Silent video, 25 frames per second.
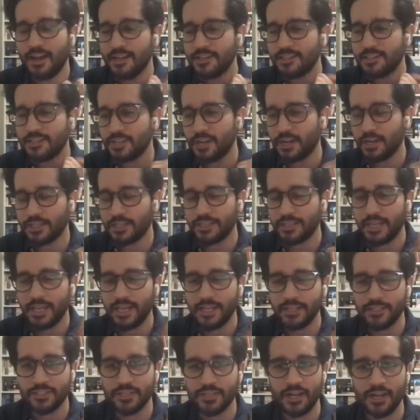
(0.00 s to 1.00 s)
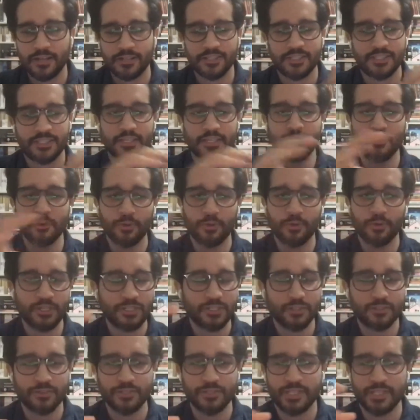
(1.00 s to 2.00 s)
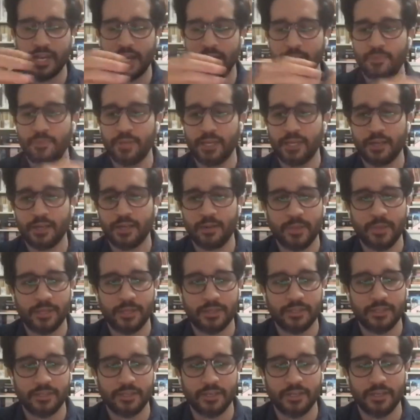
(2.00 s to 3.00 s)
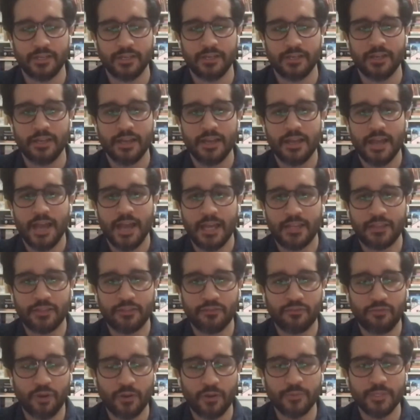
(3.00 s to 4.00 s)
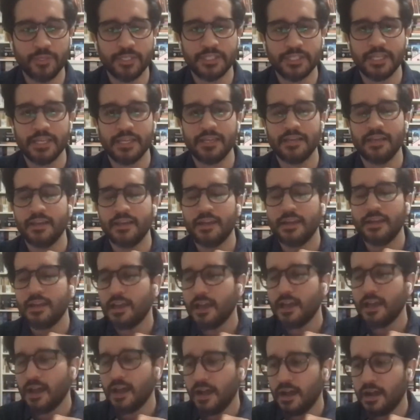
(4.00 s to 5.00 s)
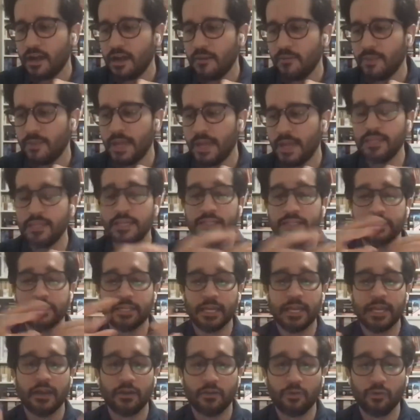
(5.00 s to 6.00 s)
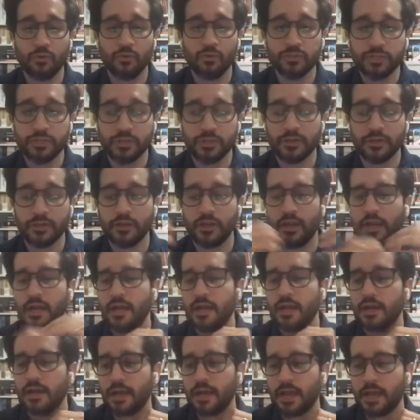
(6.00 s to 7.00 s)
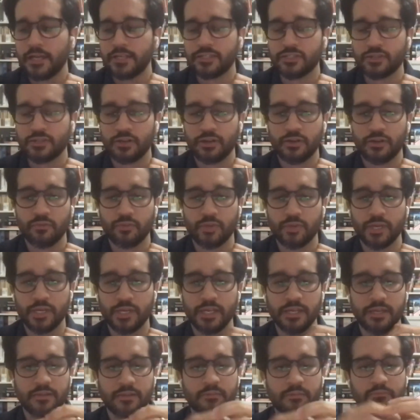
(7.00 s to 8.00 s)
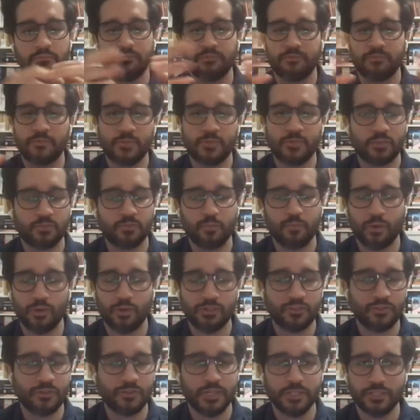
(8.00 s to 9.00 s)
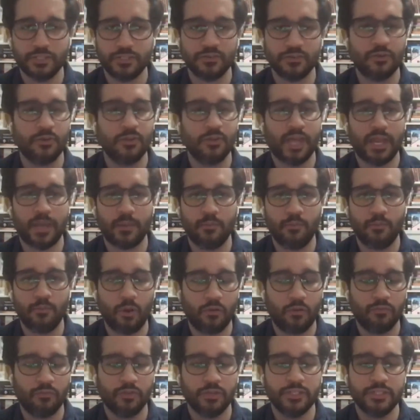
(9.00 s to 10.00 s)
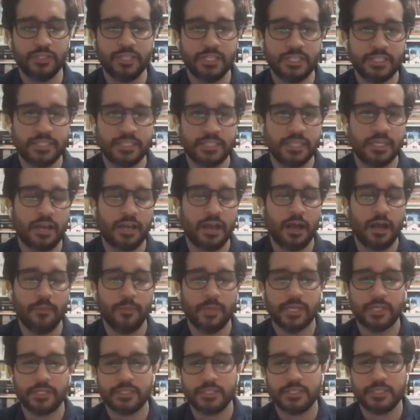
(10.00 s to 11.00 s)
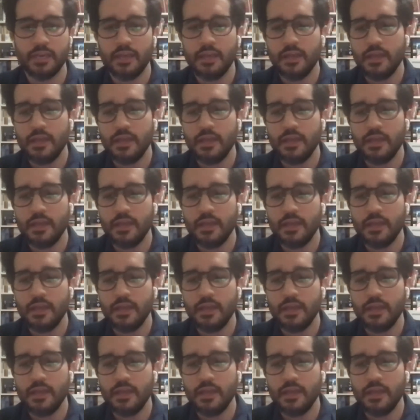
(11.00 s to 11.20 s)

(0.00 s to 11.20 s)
Sonic the Hedgehog single issues that I'd pick up at the pharmacy. And then as I got older, I started reading more traditional like Marvel and DC comics